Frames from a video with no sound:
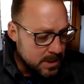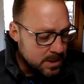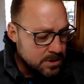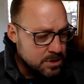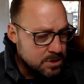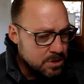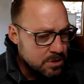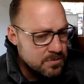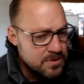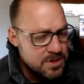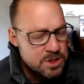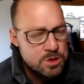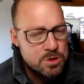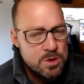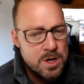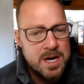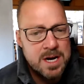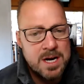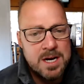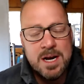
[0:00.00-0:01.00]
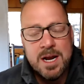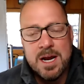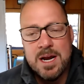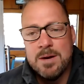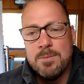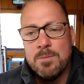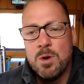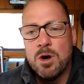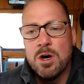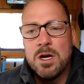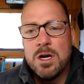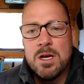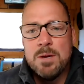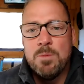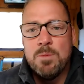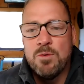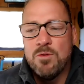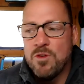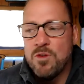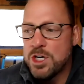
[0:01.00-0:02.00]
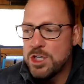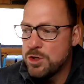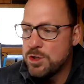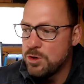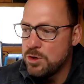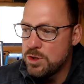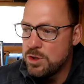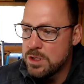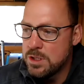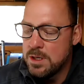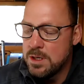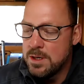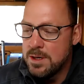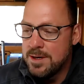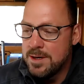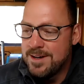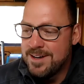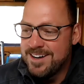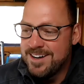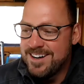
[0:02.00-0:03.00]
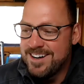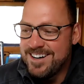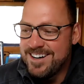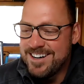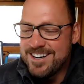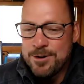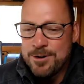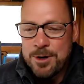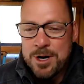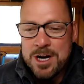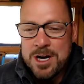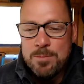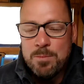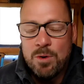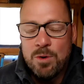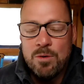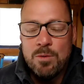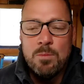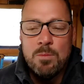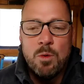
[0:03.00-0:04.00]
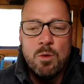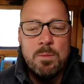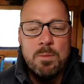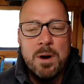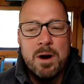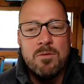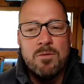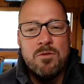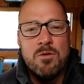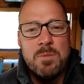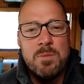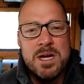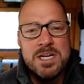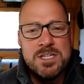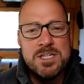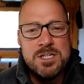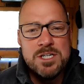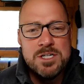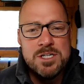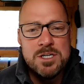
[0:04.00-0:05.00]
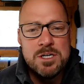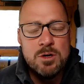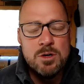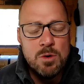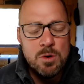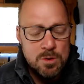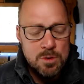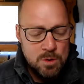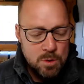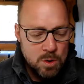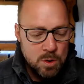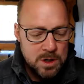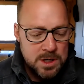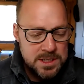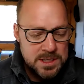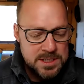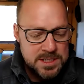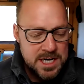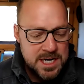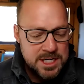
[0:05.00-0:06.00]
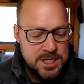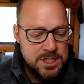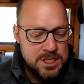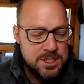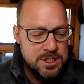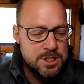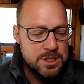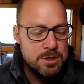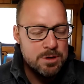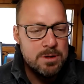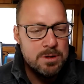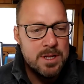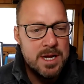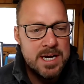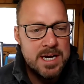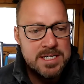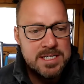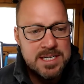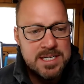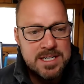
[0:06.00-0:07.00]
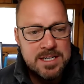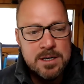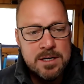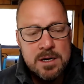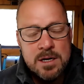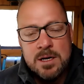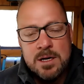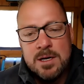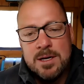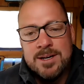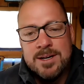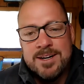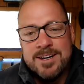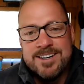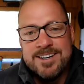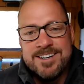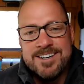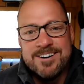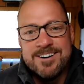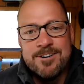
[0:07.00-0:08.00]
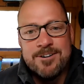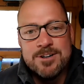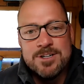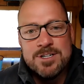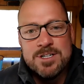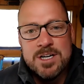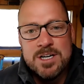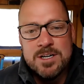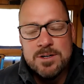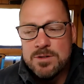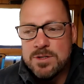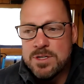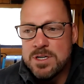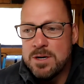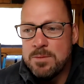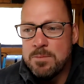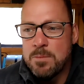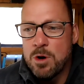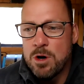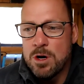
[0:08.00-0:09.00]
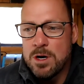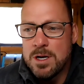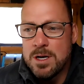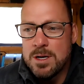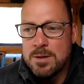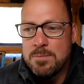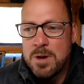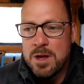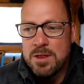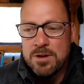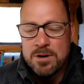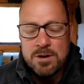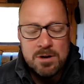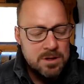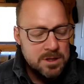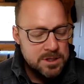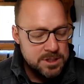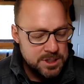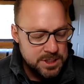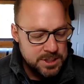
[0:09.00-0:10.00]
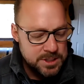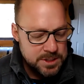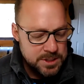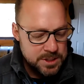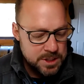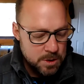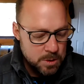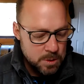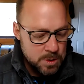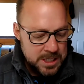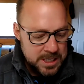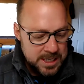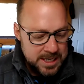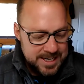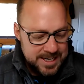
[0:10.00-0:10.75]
service, trade, and marketing professionals create more powerful messages and grow their organizations utilizing our sales and marketing methodologies. So